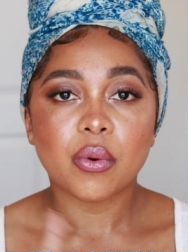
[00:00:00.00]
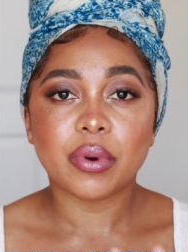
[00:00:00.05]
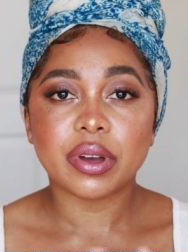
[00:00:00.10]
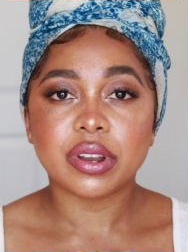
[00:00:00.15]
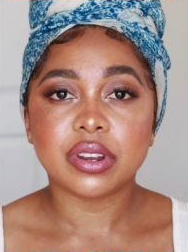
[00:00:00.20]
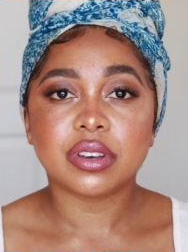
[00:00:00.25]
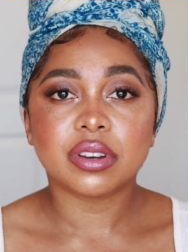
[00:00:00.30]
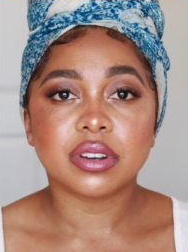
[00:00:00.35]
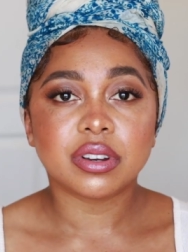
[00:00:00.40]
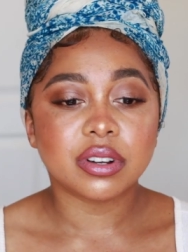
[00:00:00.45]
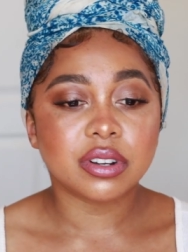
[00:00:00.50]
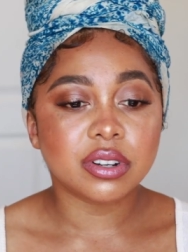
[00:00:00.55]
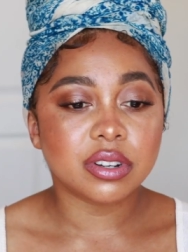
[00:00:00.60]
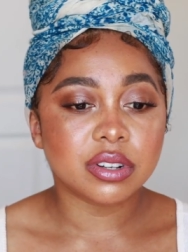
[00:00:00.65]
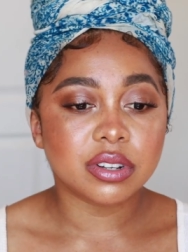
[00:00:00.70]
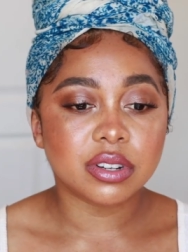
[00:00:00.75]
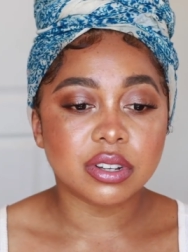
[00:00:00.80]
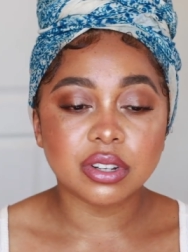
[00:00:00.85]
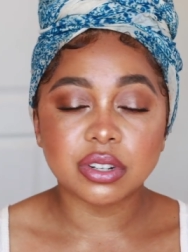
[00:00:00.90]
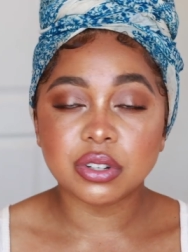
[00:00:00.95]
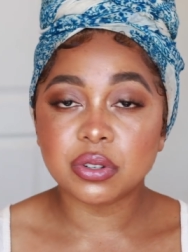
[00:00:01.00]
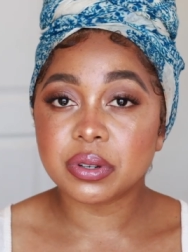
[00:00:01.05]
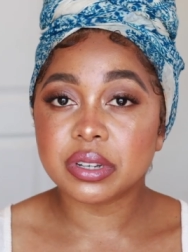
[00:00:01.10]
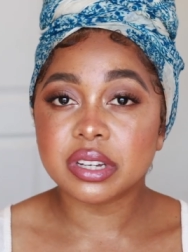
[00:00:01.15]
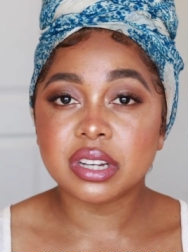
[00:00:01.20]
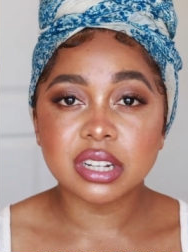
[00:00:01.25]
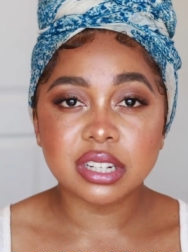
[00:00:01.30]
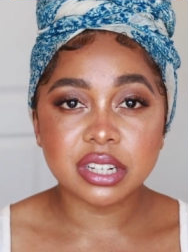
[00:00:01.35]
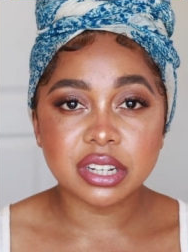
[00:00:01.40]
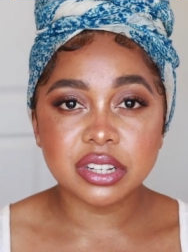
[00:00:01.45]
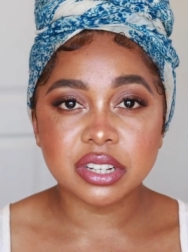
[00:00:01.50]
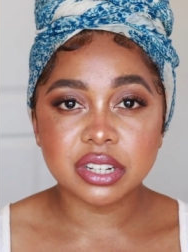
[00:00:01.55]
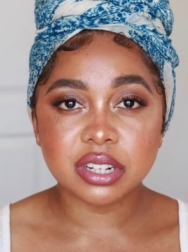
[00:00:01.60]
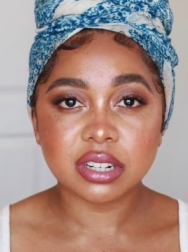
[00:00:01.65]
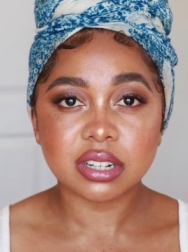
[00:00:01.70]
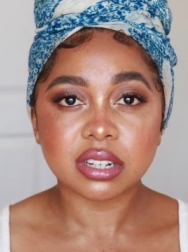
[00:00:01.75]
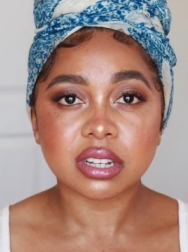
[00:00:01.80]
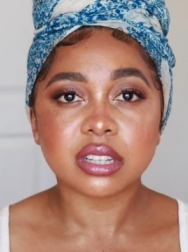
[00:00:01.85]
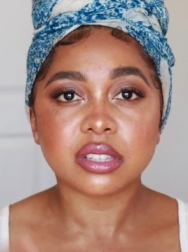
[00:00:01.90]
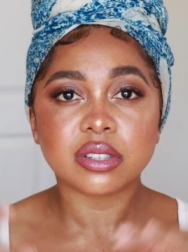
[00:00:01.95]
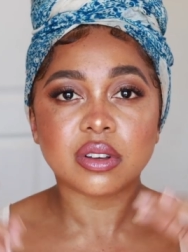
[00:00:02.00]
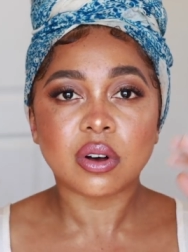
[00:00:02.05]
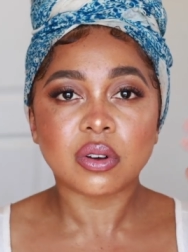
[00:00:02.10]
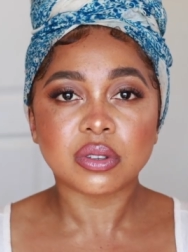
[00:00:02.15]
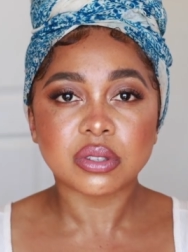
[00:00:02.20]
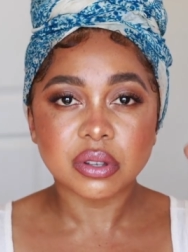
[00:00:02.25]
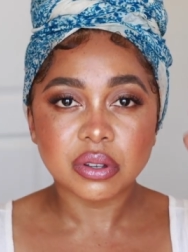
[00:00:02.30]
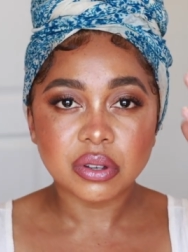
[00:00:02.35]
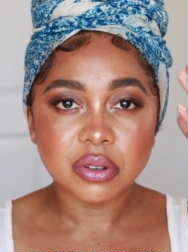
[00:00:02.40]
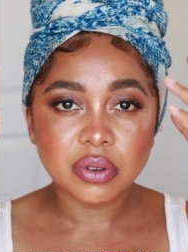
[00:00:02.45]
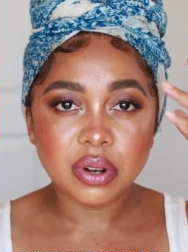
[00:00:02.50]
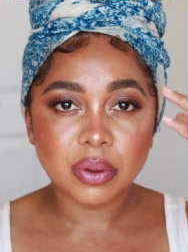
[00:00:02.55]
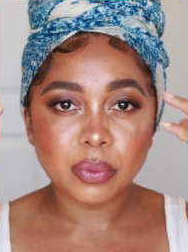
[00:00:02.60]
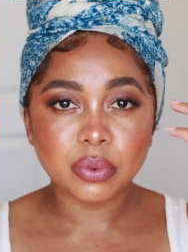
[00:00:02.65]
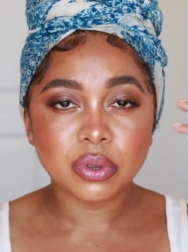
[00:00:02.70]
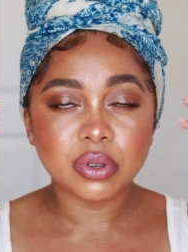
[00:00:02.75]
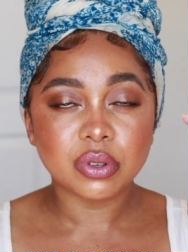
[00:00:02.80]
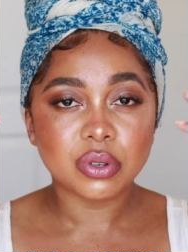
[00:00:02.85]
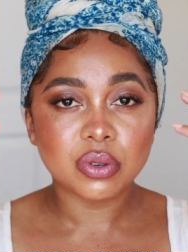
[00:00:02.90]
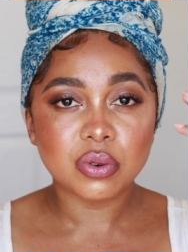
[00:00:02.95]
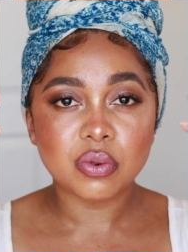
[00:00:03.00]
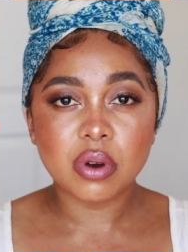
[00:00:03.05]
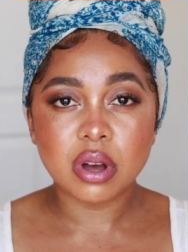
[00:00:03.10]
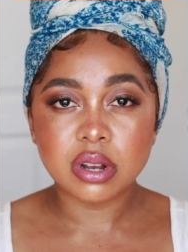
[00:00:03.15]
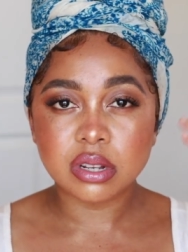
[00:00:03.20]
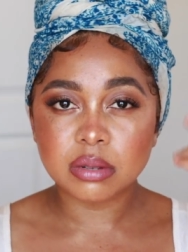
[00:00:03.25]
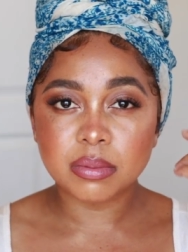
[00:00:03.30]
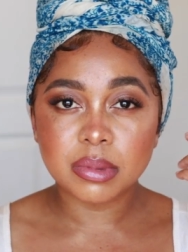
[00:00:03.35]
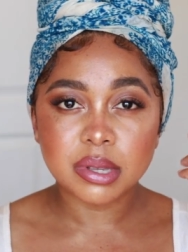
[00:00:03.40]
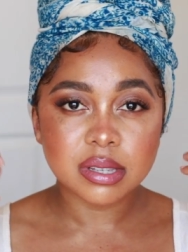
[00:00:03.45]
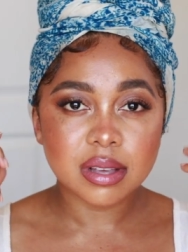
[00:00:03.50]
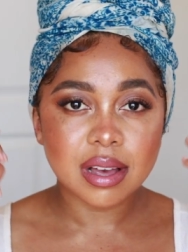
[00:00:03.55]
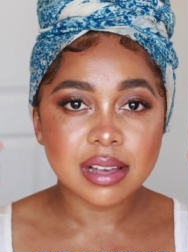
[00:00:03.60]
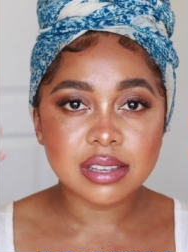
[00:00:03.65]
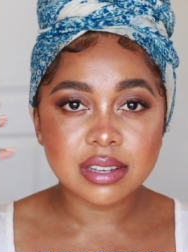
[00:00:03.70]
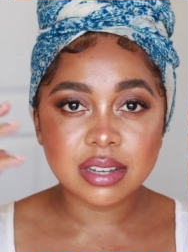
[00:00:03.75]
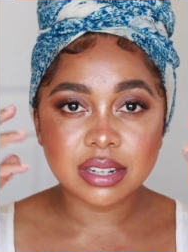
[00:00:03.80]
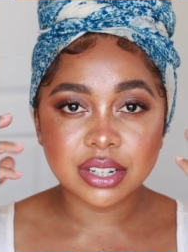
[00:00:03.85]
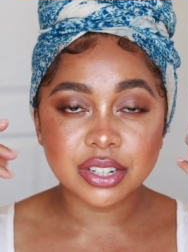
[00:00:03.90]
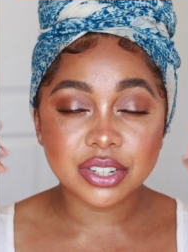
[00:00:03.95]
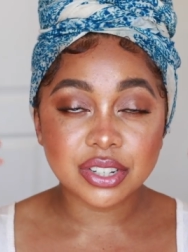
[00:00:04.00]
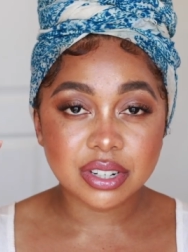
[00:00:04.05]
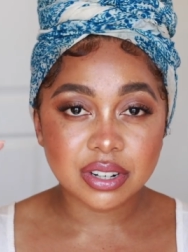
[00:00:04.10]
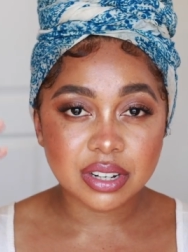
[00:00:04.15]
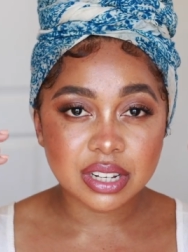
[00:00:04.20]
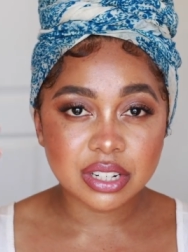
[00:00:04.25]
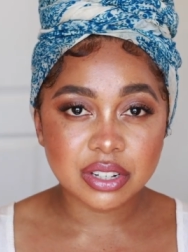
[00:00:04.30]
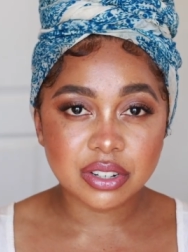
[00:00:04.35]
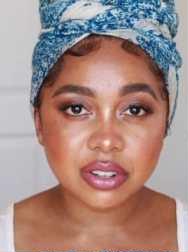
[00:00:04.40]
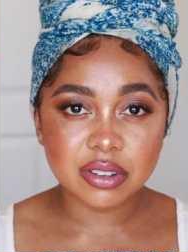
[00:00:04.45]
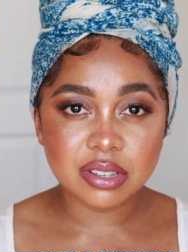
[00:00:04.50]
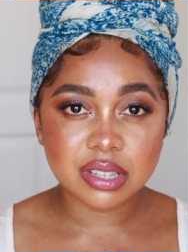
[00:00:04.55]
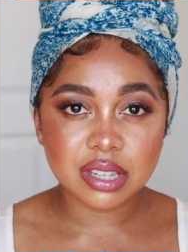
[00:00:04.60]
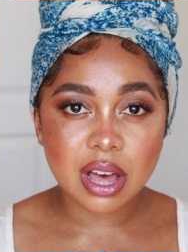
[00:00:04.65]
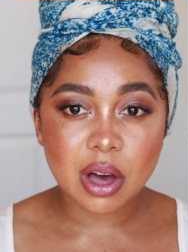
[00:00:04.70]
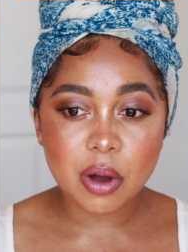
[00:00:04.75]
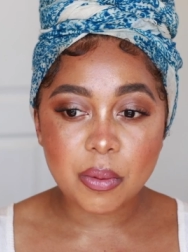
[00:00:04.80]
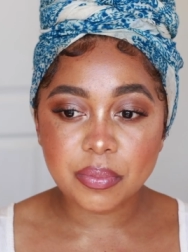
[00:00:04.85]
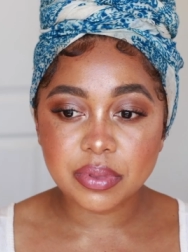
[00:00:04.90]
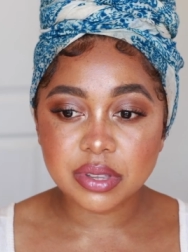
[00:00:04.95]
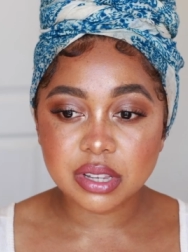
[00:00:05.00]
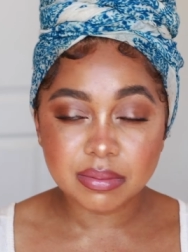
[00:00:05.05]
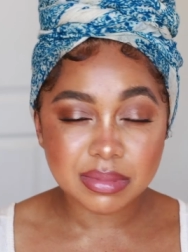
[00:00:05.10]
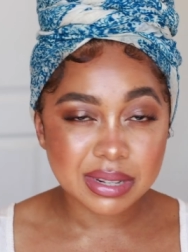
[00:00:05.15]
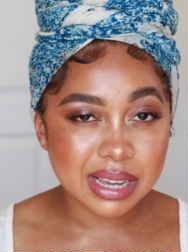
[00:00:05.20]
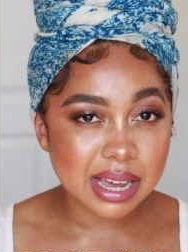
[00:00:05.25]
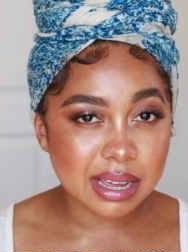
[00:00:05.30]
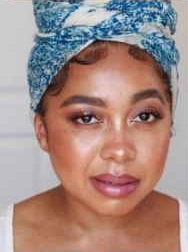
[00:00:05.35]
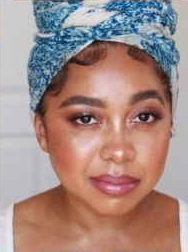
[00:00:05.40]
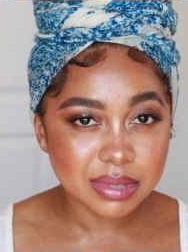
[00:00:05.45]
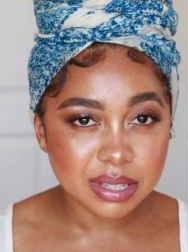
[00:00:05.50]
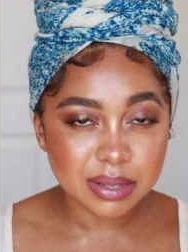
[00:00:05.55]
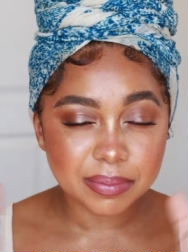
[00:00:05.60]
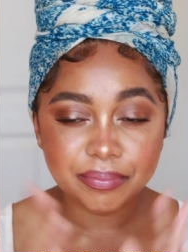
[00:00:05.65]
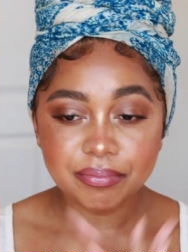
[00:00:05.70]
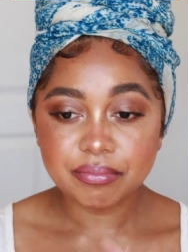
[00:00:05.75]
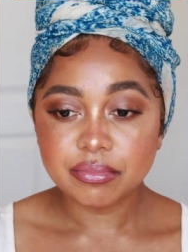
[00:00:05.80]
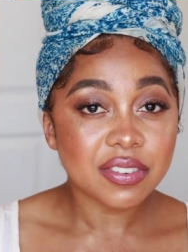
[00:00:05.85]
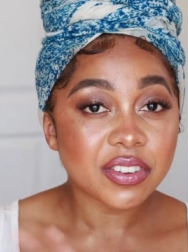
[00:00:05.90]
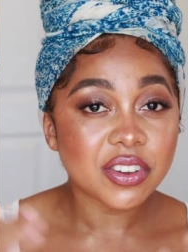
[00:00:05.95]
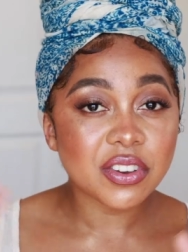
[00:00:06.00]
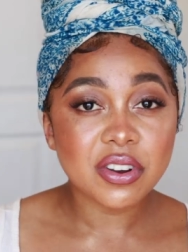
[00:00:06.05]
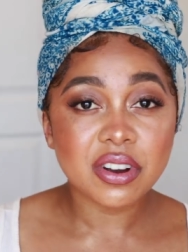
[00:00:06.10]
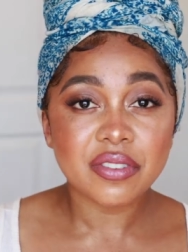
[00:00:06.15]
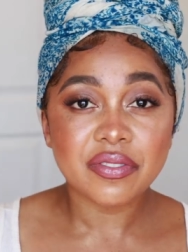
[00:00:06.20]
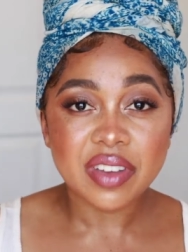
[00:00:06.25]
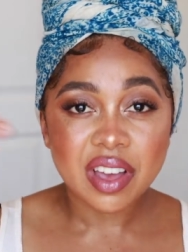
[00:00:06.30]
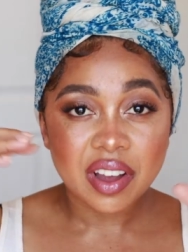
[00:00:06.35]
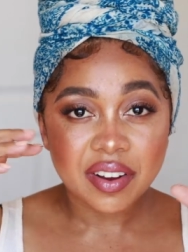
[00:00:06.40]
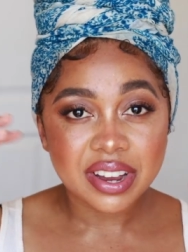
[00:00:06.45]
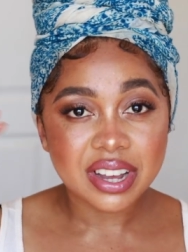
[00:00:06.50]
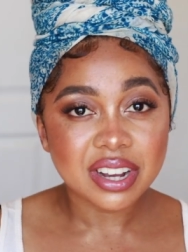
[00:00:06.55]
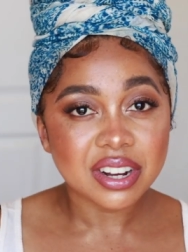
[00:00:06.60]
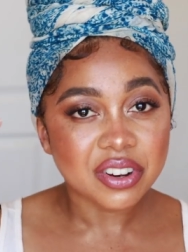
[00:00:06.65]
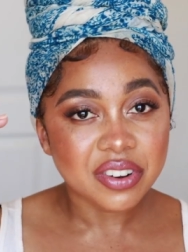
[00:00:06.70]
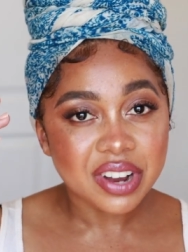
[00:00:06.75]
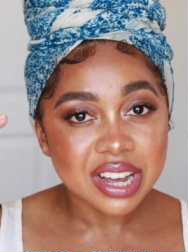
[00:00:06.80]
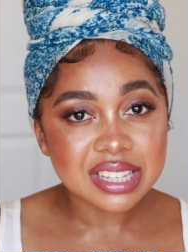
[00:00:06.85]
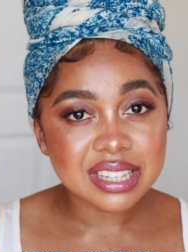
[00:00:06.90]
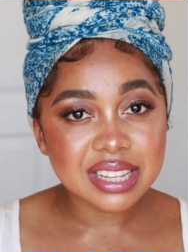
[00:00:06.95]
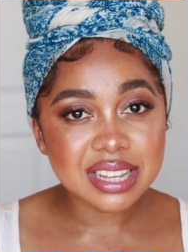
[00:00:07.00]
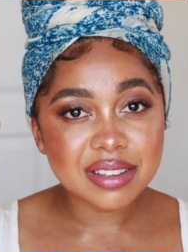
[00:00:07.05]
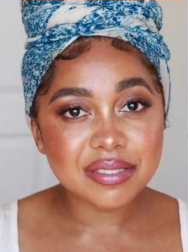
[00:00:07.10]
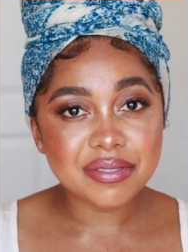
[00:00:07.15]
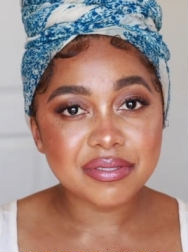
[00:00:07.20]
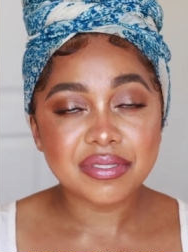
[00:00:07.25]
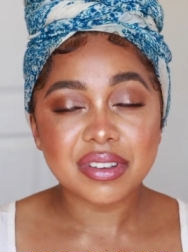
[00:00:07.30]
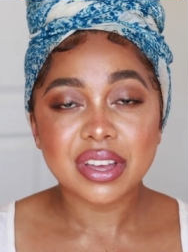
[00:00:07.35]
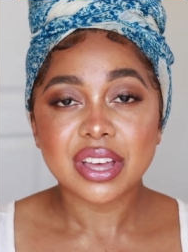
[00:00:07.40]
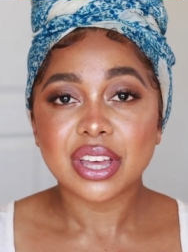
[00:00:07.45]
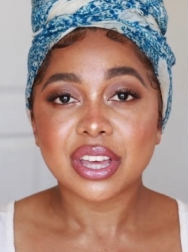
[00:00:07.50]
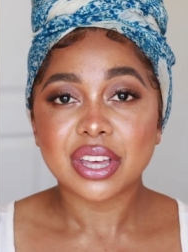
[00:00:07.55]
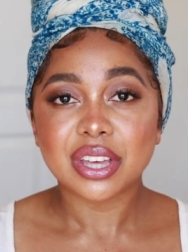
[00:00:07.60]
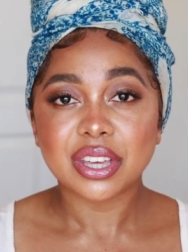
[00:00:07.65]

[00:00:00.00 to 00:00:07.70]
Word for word: when you're doing conditioner, because also you, you do want to massage conditioner into your scalp sometimes. If you're very aggressive,